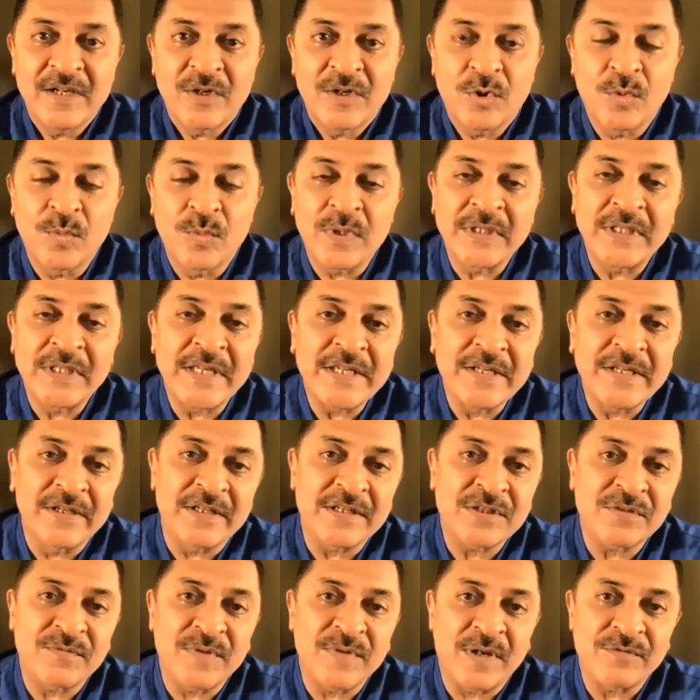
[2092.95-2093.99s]
Over the
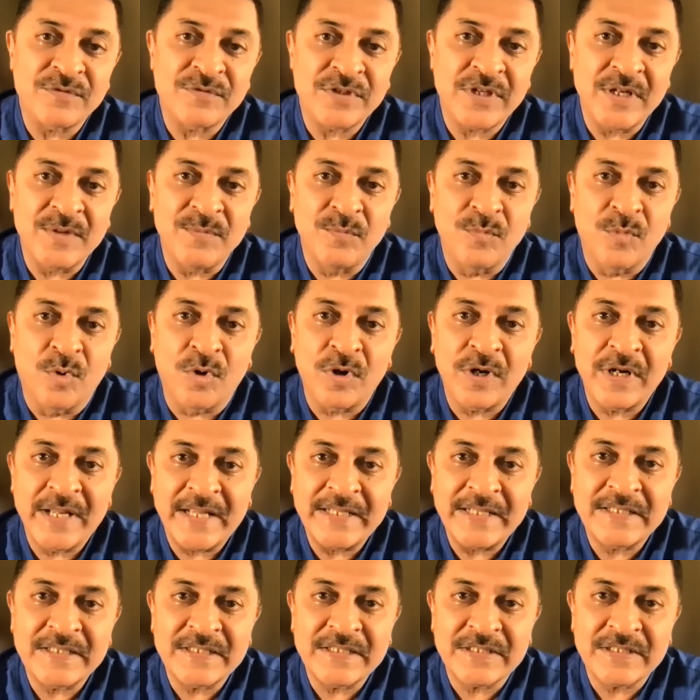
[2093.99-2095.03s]
years, we have seen more
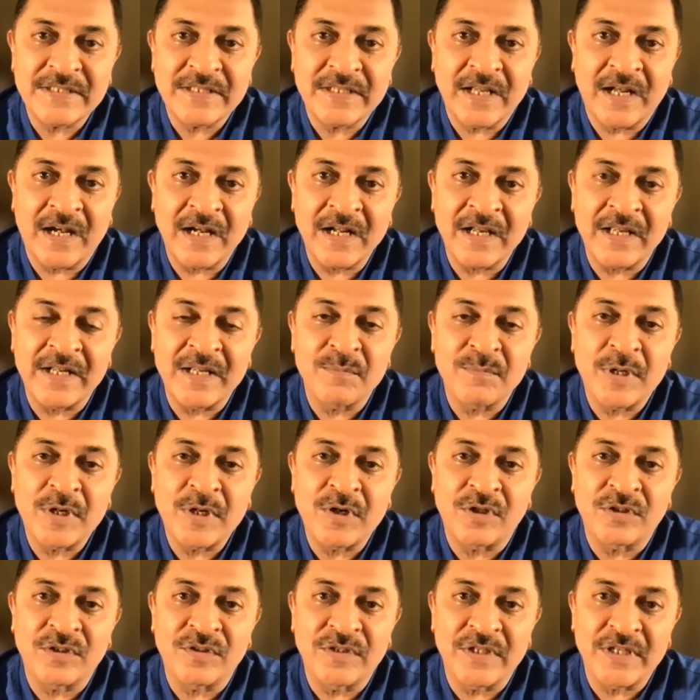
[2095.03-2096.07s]
deaths occurring
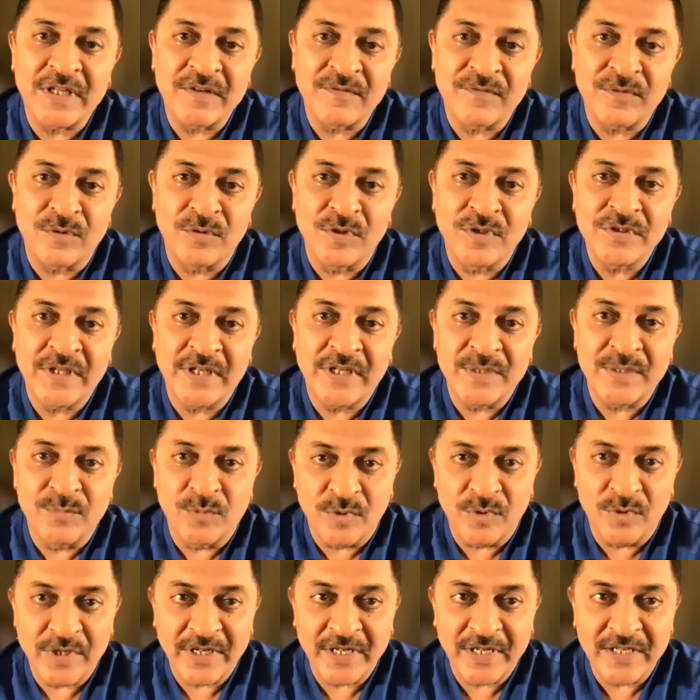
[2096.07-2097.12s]
because of the influenza and
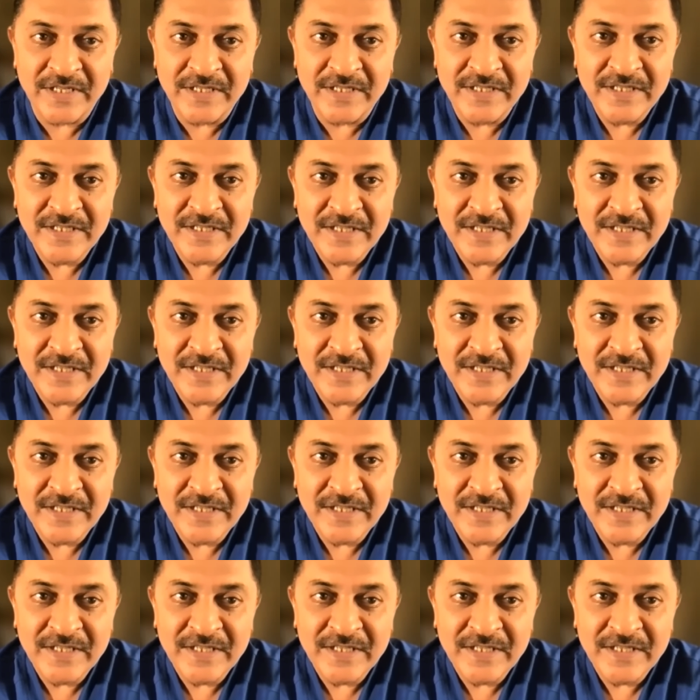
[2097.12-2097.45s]
pneumonia.